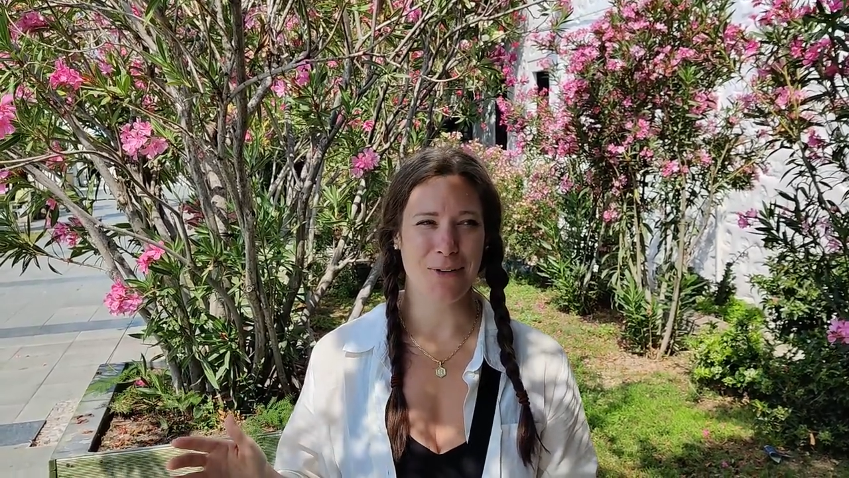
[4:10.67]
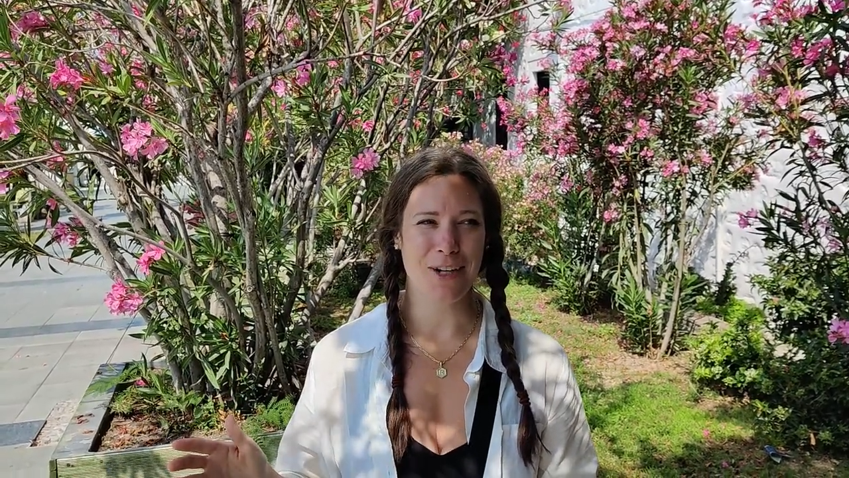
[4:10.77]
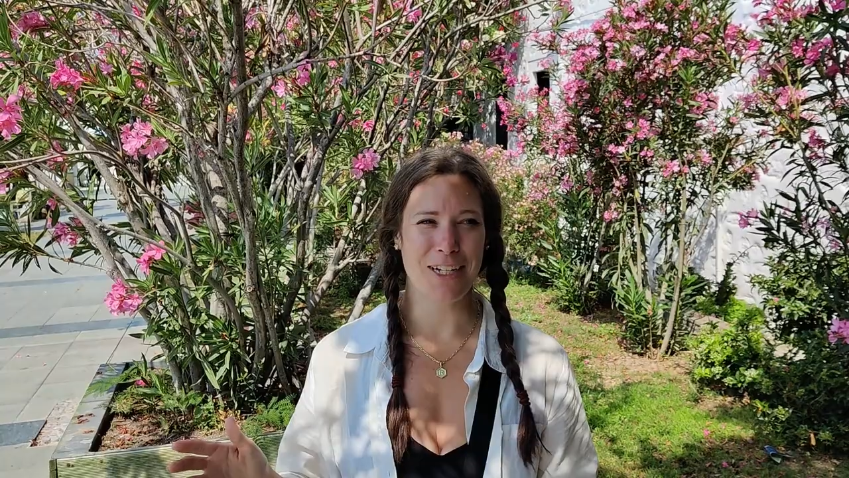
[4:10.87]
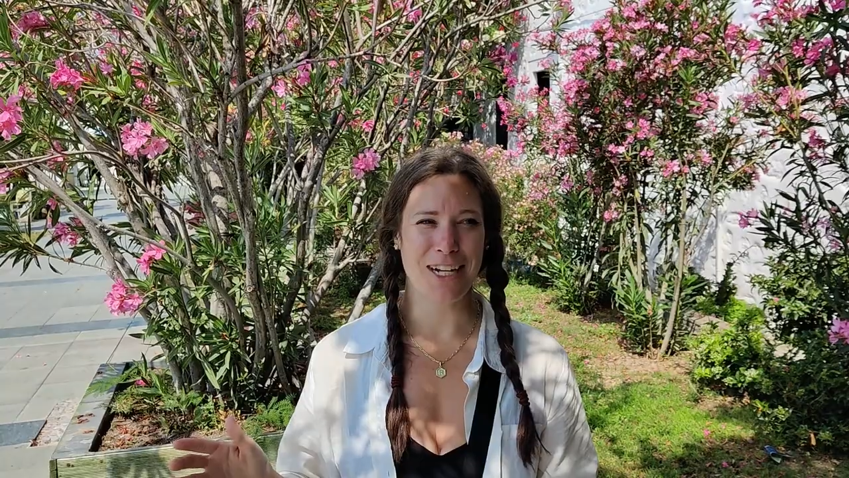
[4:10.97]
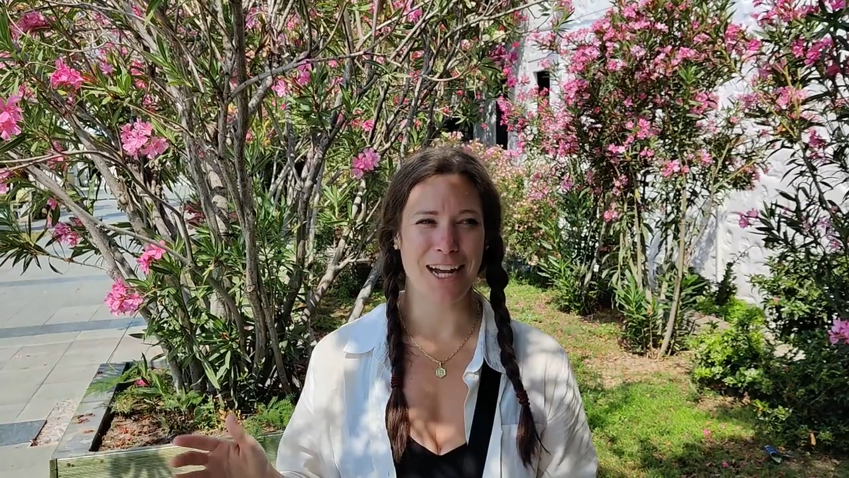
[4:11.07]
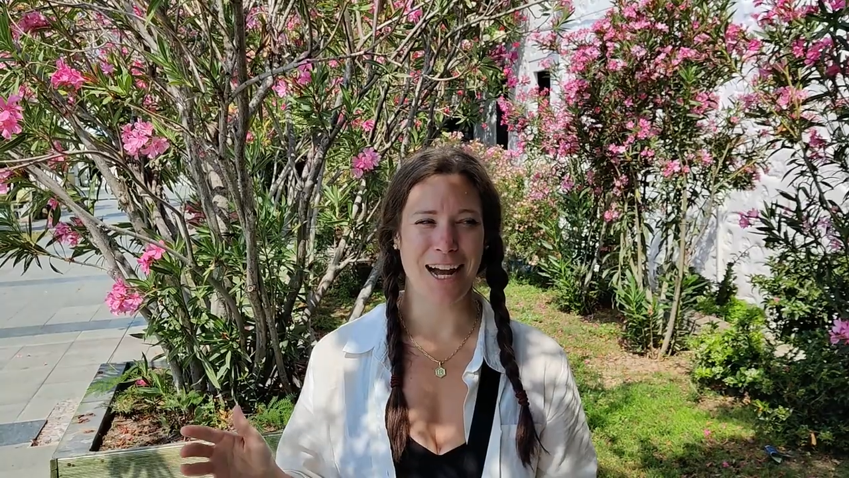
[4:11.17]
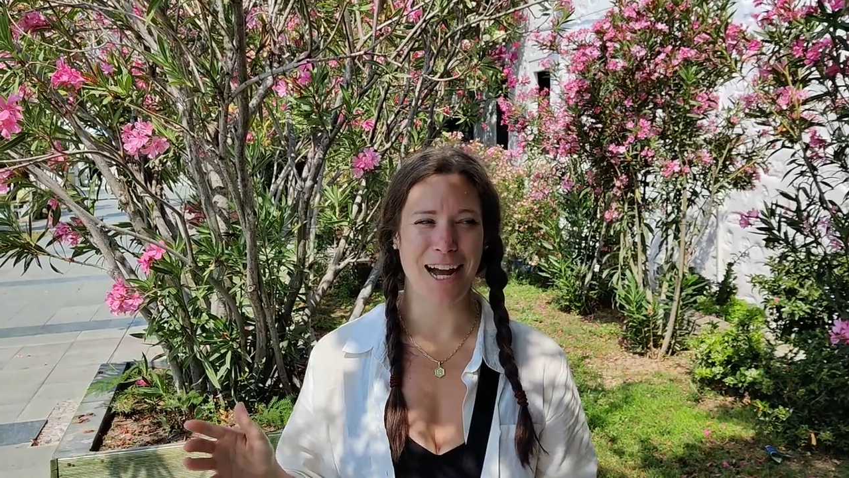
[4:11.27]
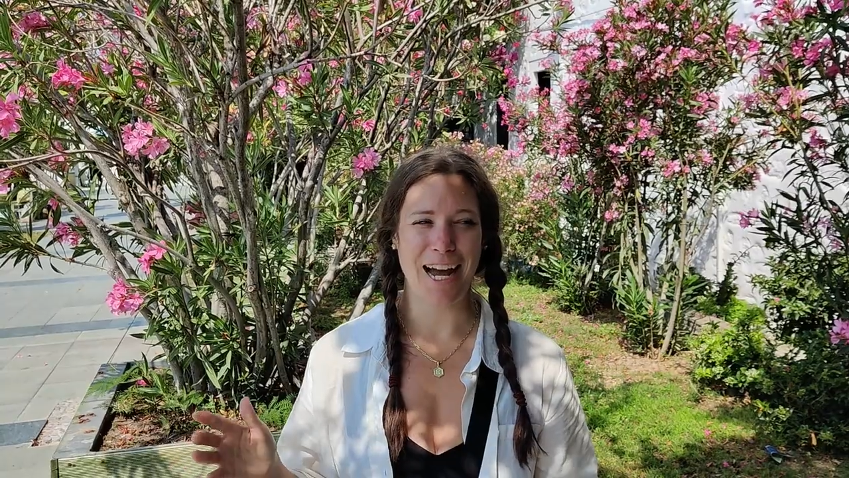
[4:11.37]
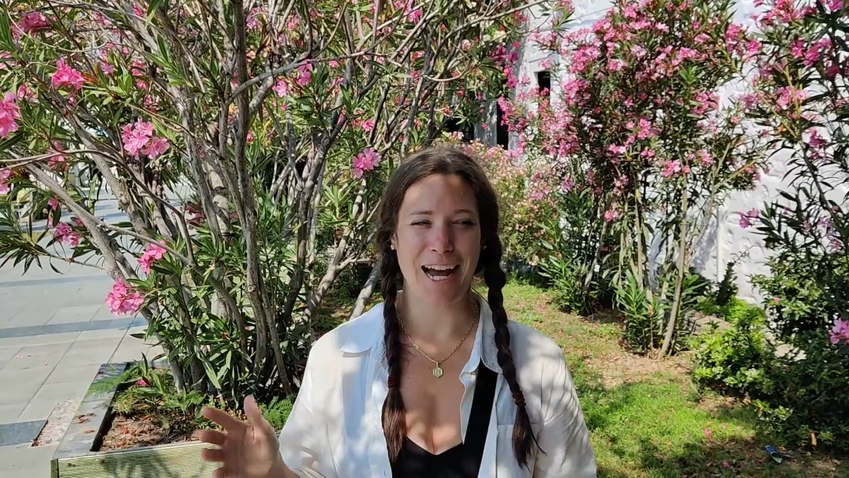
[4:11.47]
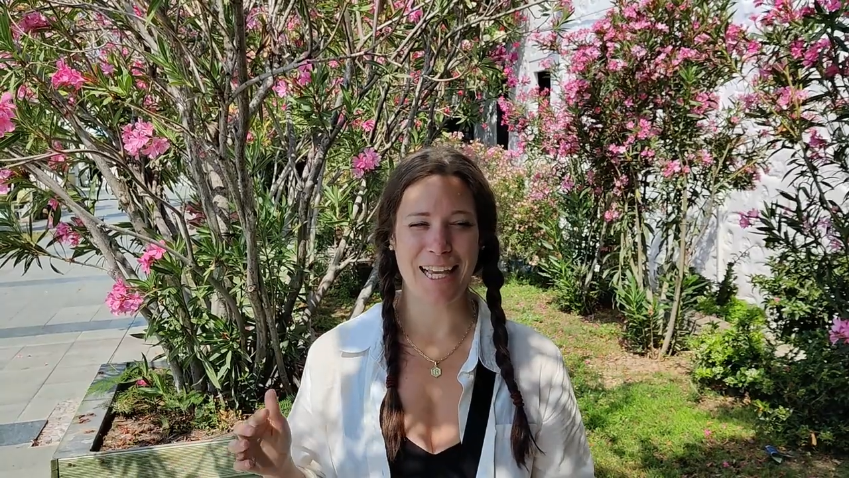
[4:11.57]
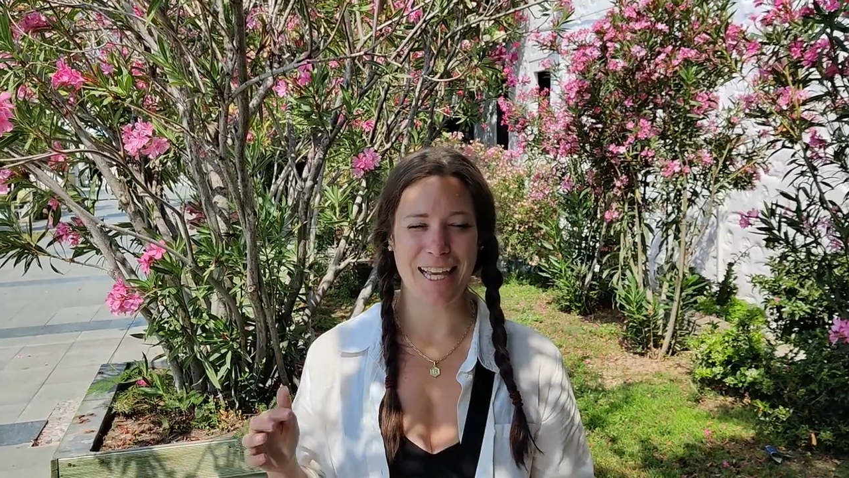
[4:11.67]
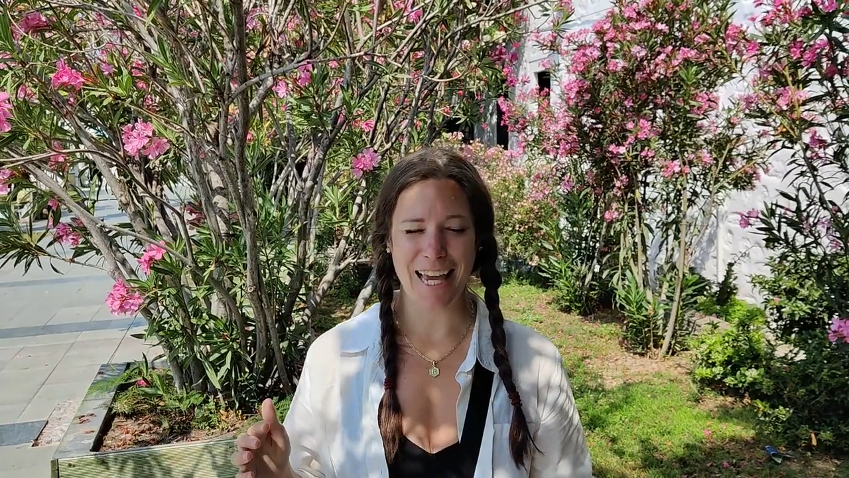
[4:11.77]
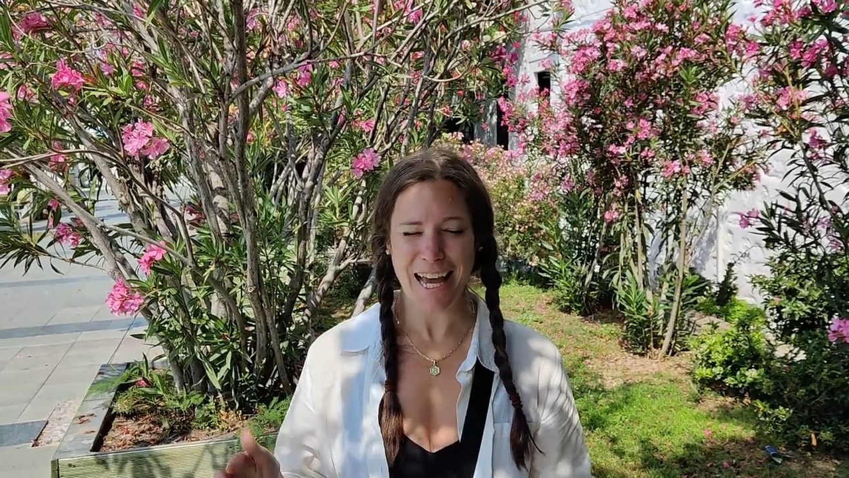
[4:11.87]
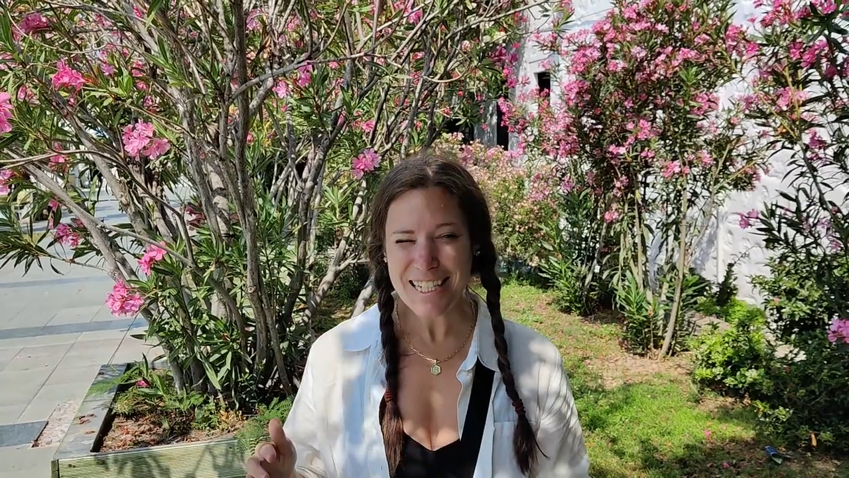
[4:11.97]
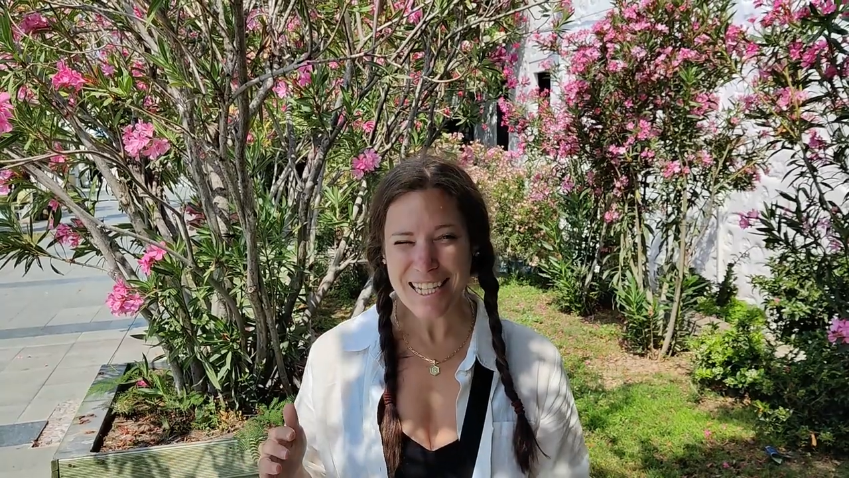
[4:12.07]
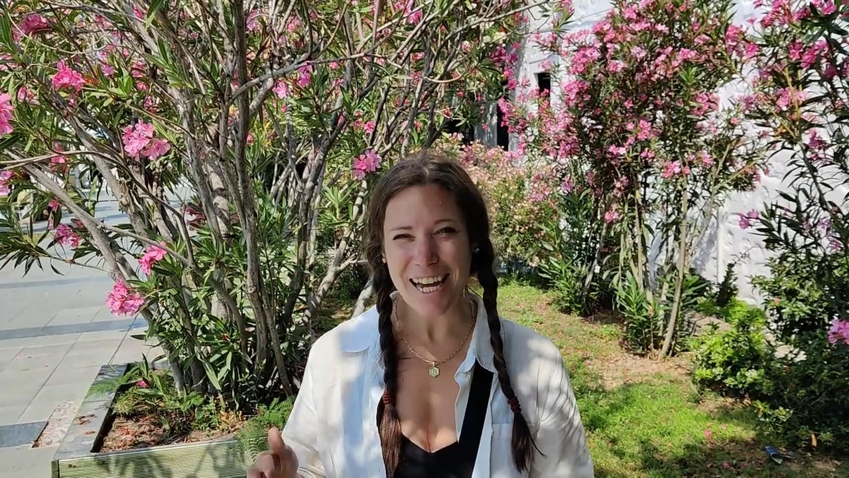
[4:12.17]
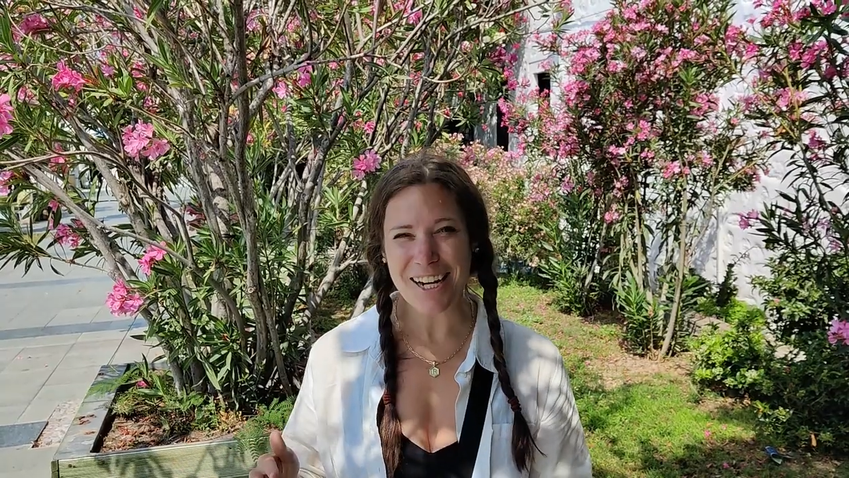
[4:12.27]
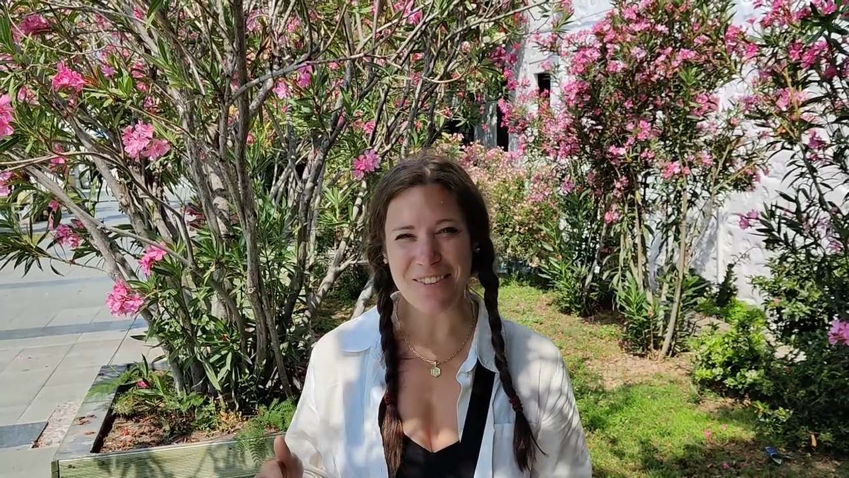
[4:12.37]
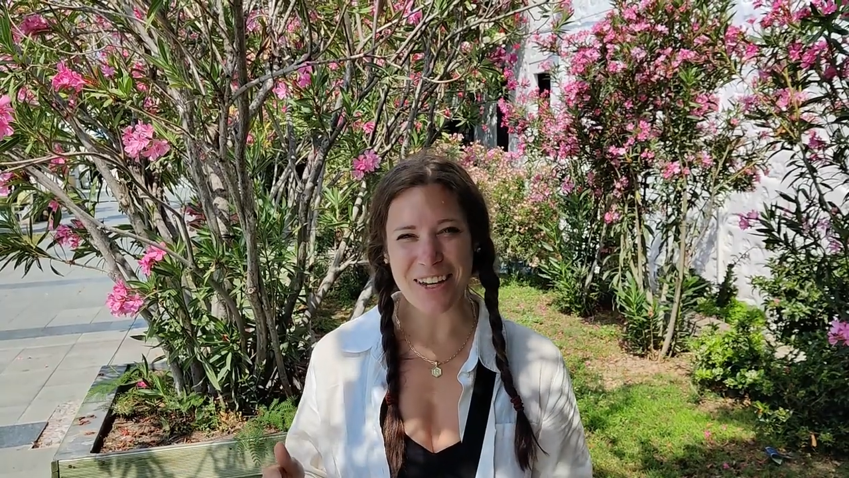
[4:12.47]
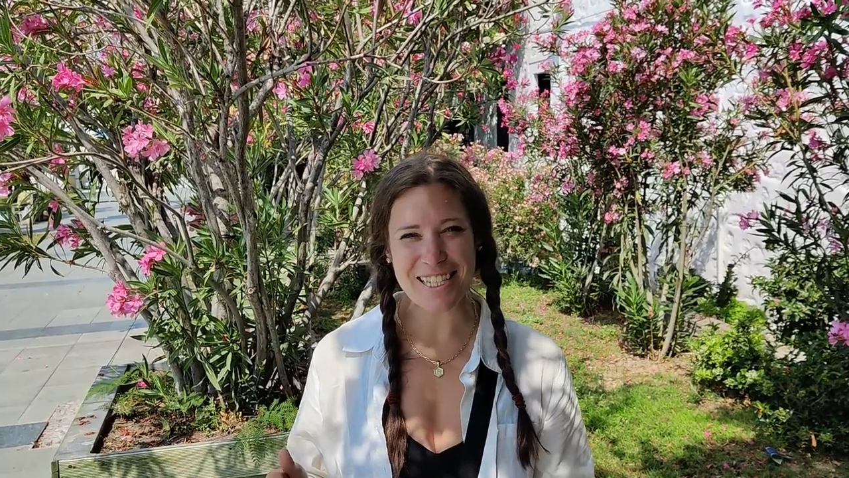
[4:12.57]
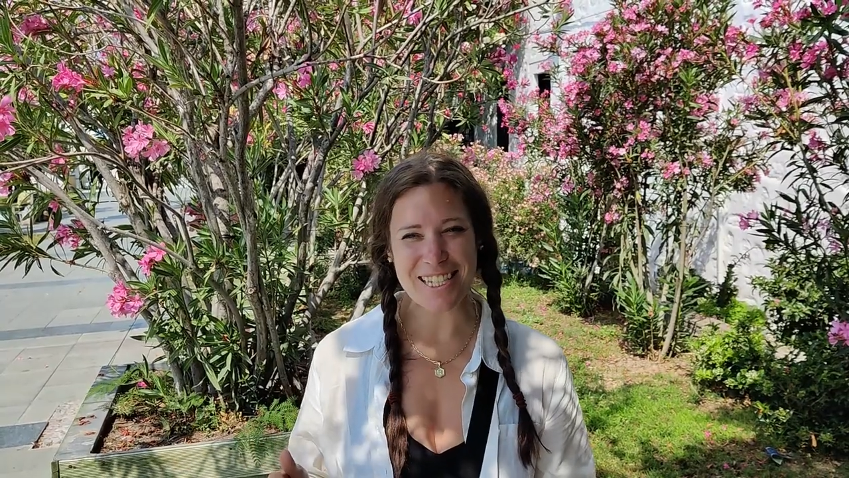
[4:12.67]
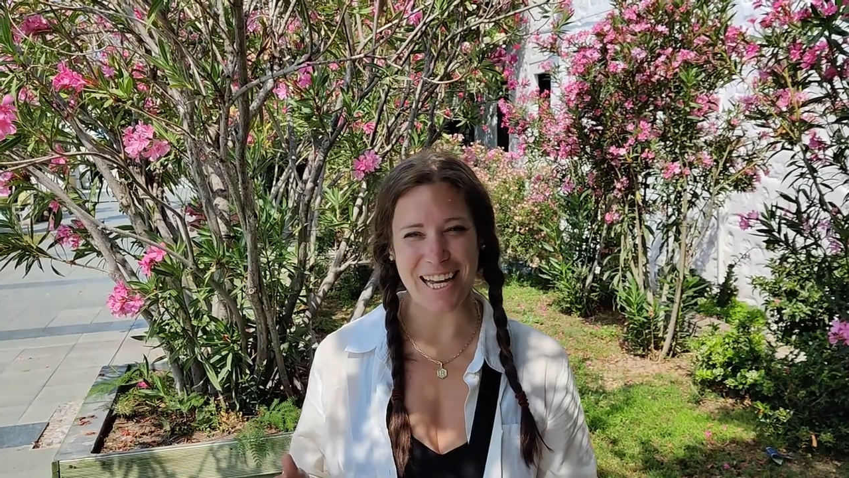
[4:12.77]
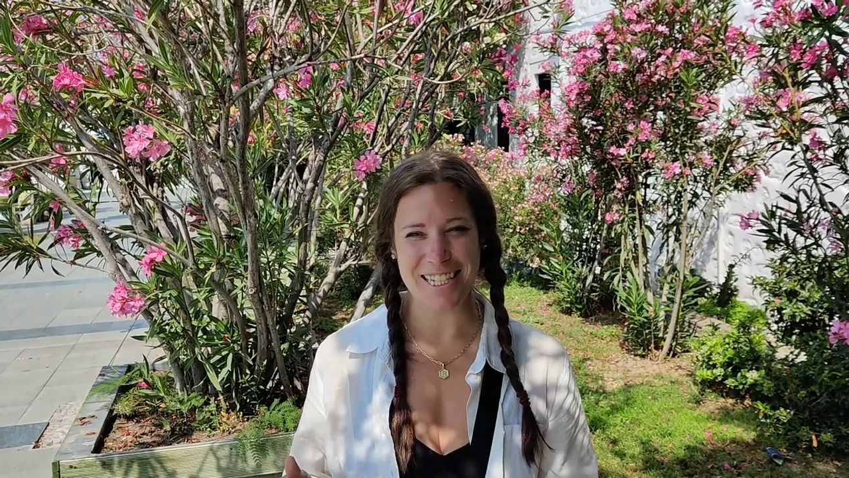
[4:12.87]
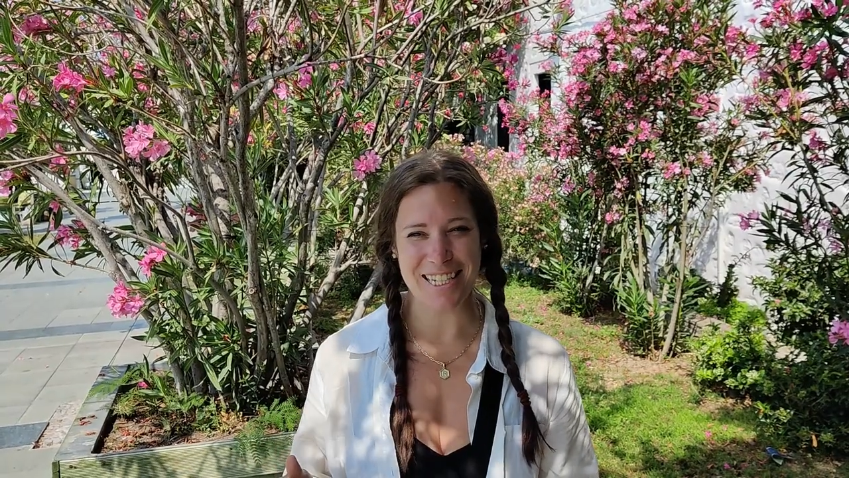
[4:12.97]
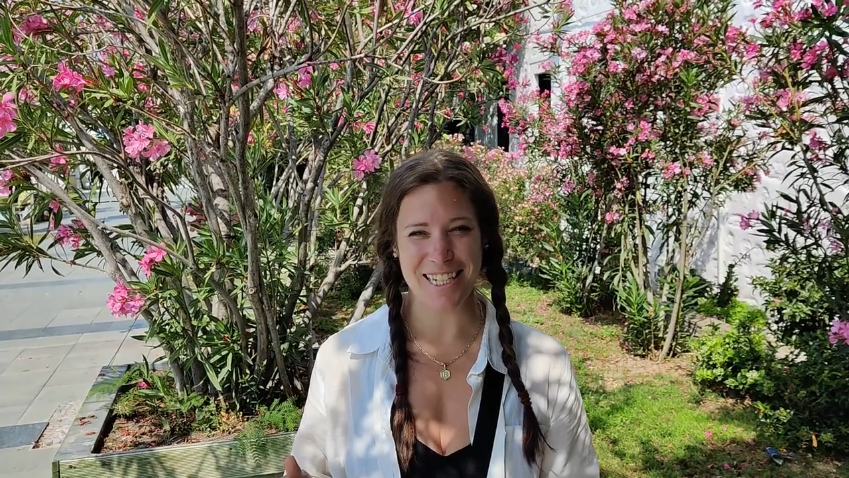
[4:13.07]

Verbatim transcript: which I guess kind of makes sense